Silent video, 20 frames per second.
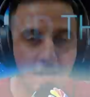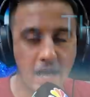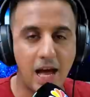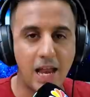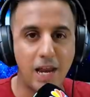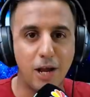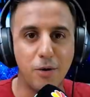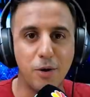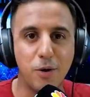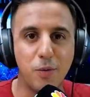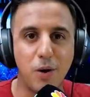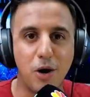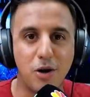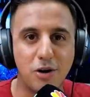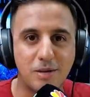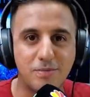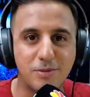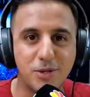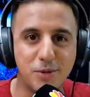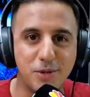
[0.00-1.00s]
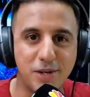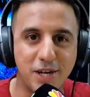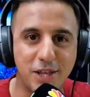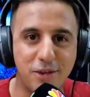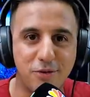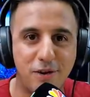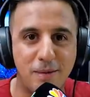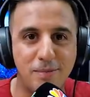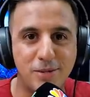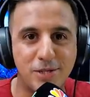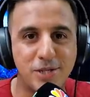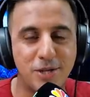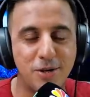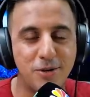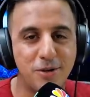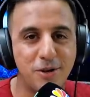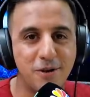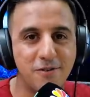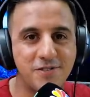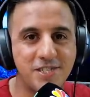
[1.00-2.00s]
Hello and welcome to another
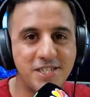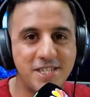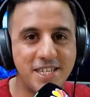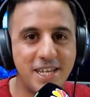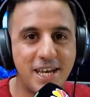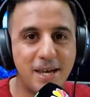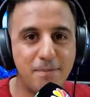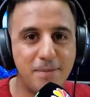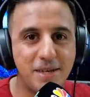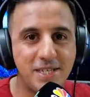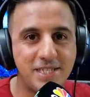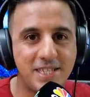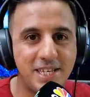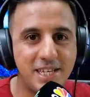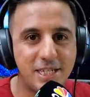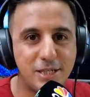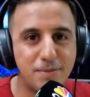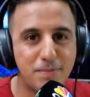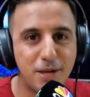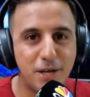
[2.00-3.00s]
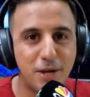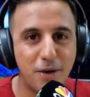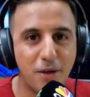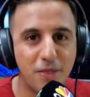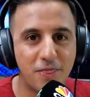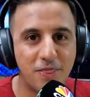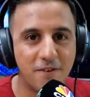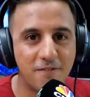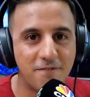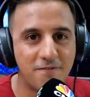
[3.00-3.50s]
episode of CNBC's Beyond the